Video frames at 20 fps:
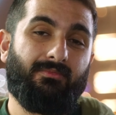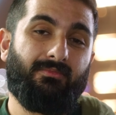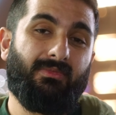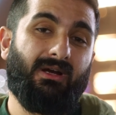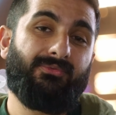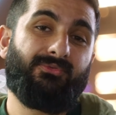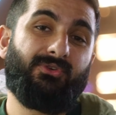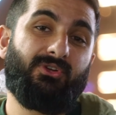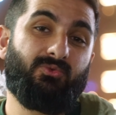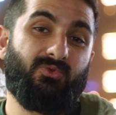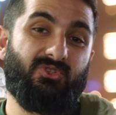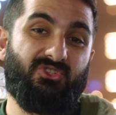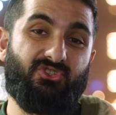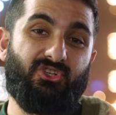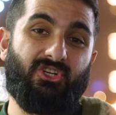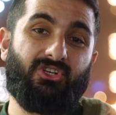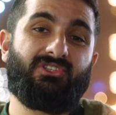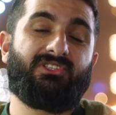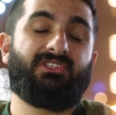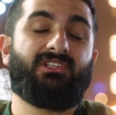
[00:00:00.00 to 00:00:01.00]
My friend was
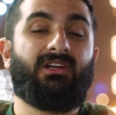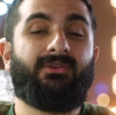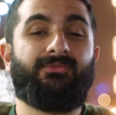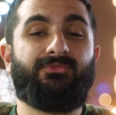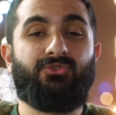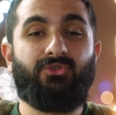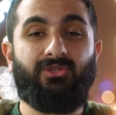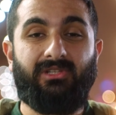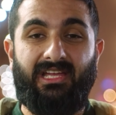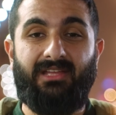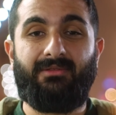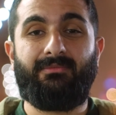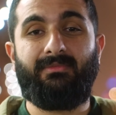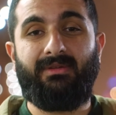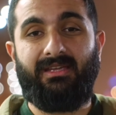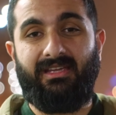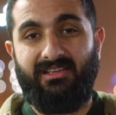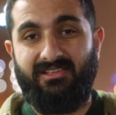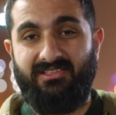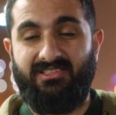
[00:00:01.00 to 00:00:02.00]
generous enough to lend
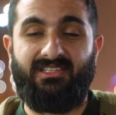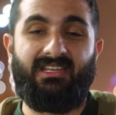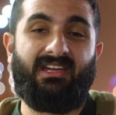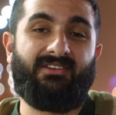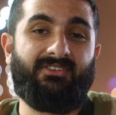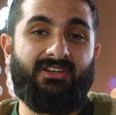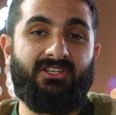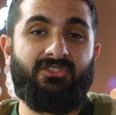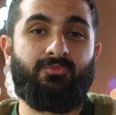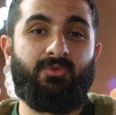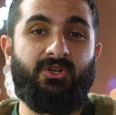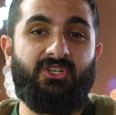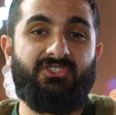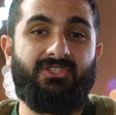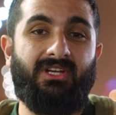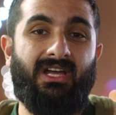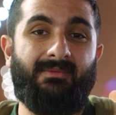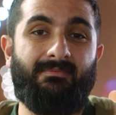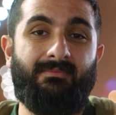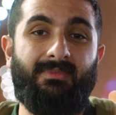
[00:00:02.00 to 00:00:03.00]
me his CF Express Type